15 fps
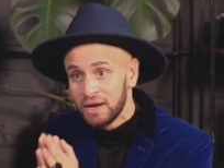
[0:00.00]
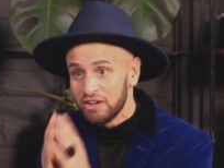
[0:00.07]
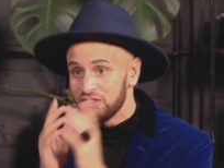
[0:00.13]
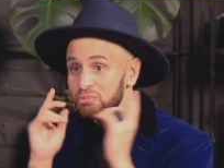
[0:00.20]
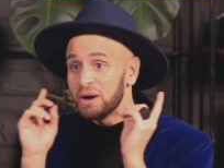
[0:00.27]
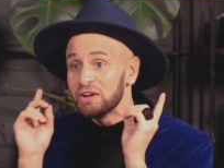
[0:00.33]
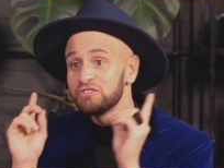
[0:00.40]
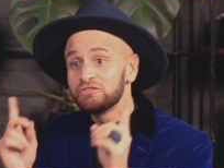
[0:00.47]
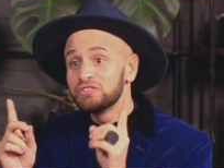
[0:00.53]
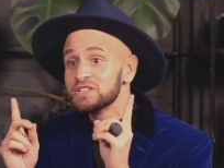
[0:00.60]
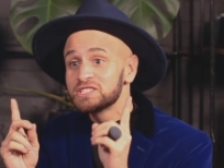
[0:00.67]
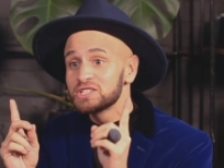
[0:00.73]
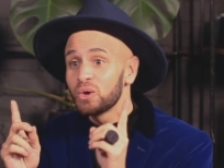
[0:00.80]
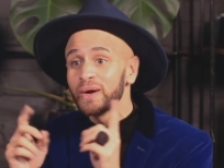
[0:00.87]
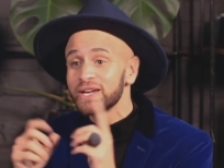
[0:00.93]
If my
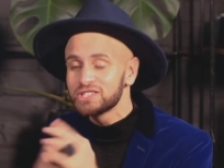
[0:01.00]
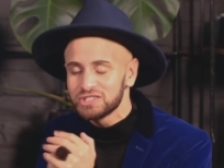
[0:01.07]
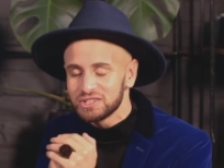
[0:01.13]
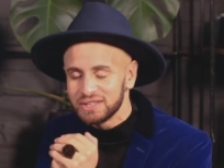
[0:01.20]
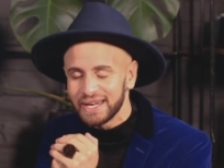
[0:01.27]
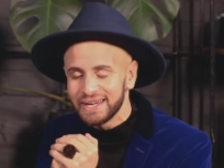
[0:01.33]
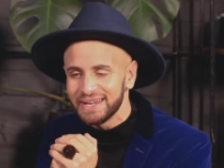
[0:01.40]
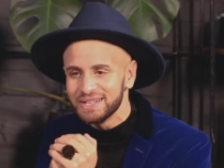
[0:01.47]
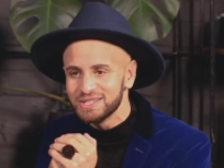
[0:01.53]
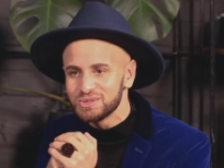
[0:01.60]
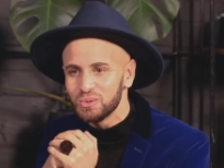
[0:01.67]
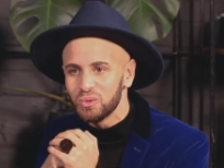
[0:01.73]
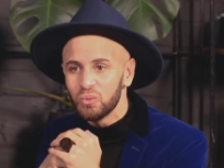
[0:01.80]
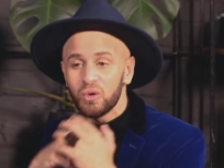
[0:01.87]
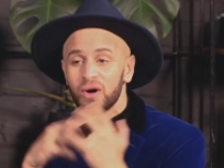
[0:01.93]
first question is,
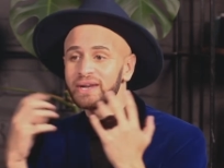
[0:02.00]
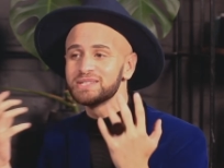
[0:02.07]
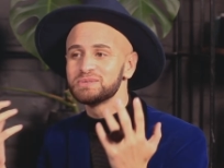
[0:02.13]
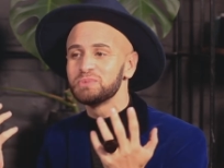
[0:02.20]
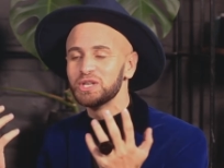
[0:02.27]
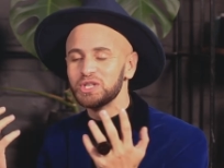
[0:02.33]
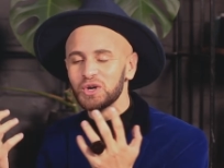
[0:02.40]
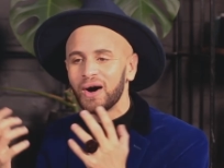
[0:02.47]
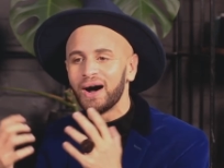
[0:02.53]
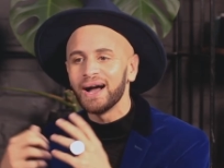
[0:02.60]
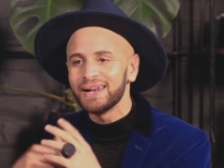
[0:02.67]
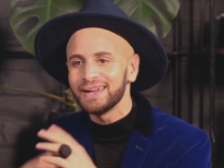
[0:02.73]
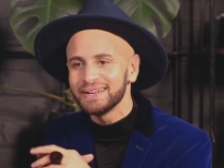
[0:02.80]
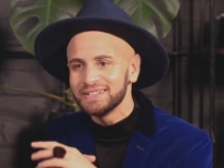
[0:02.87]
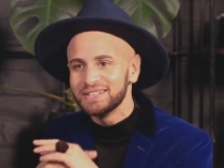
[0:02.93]
what has been your
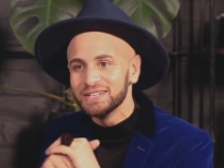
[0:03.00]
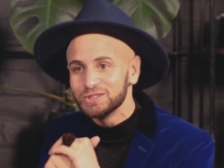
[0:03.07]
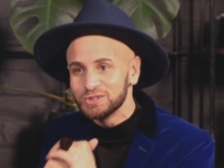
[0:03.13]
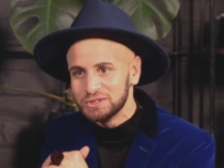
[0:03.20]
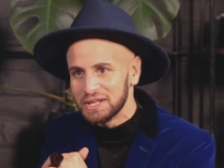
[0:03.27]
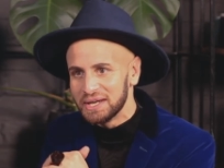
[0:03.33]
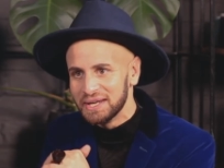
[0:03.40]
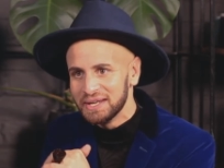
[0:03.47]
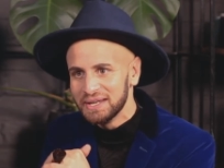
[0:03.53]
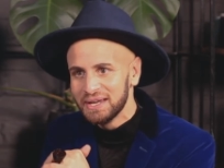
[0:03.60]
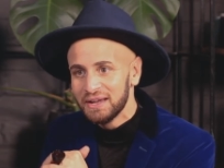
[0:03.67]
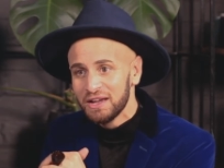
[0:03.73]
highlight here today?